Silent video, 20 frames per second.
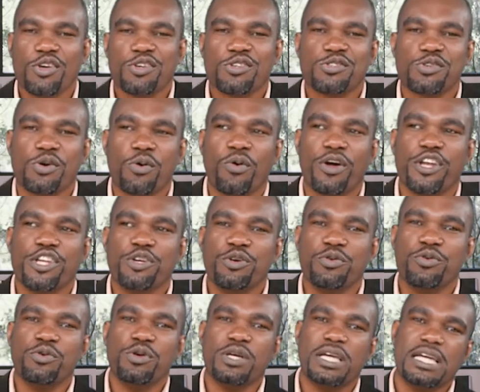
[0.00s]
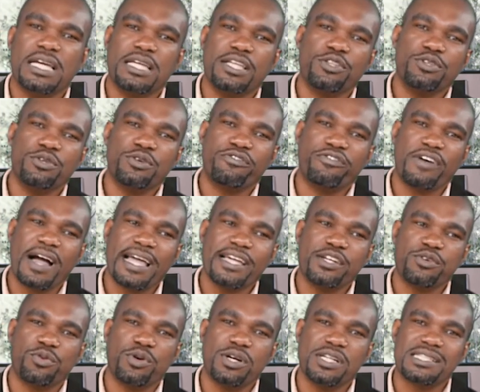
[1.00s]
So when you you
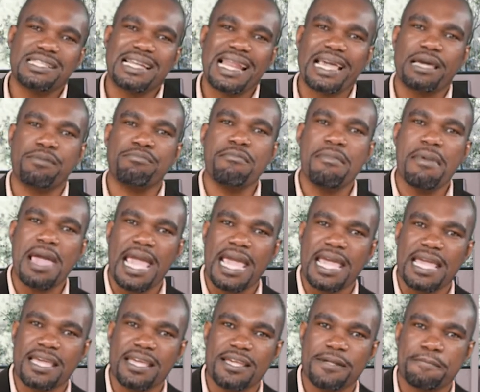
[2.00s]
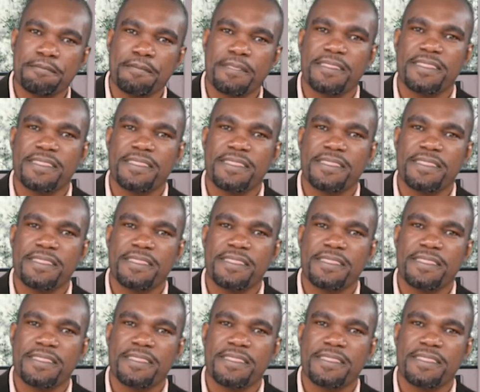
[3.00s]
find words like may,